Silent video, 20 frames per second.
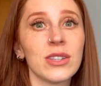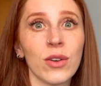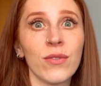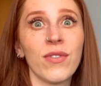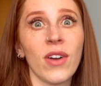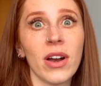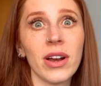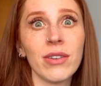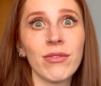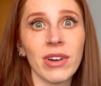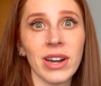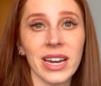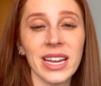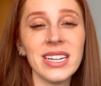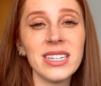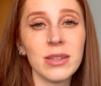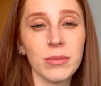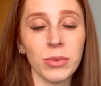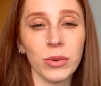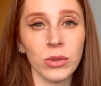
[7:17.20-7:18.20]
a very
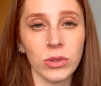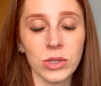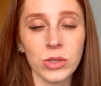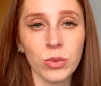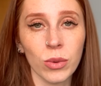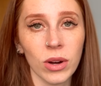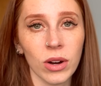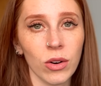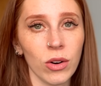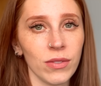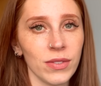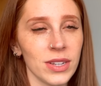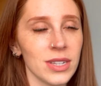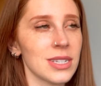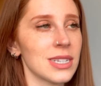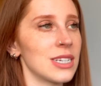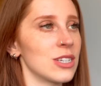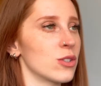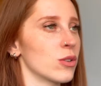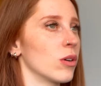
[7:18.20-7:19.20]
relatable as well,
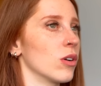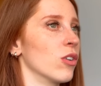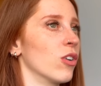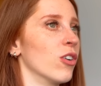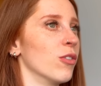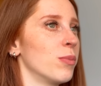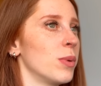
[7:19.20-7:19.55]
obviously, to a lot of